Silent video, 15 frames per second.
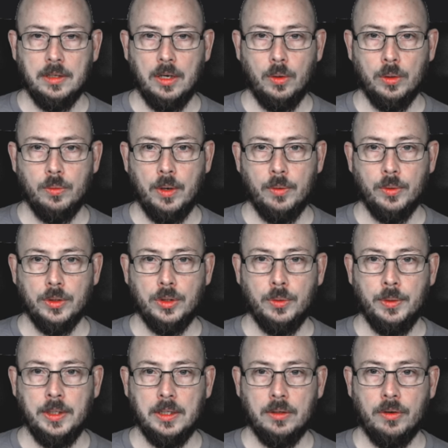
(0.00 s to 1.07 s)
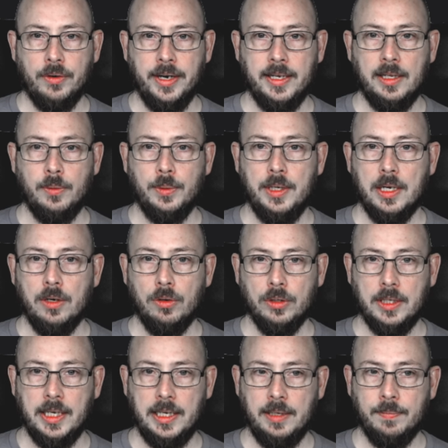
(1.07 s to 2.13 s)
The old one was doing it correctly with the anon
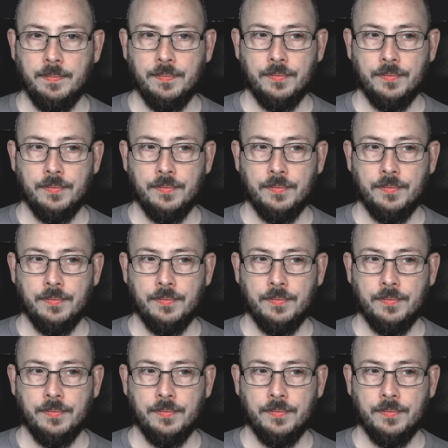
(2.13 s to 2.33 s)
key,